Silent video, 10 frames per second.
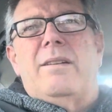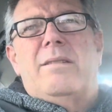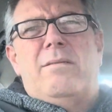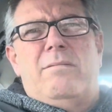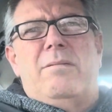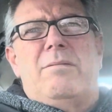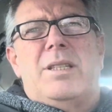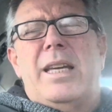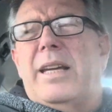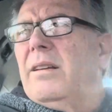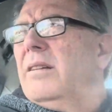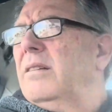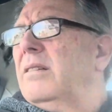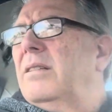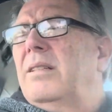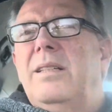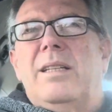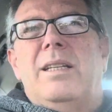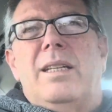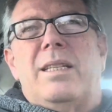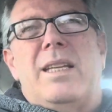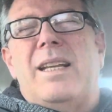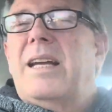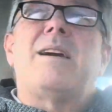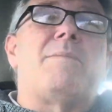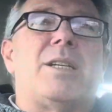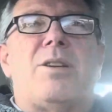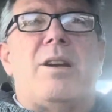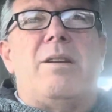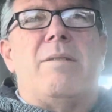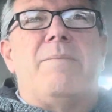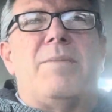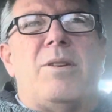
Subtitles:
I said, "Oh, what's that?" He said, "Oh, come, I'll show you."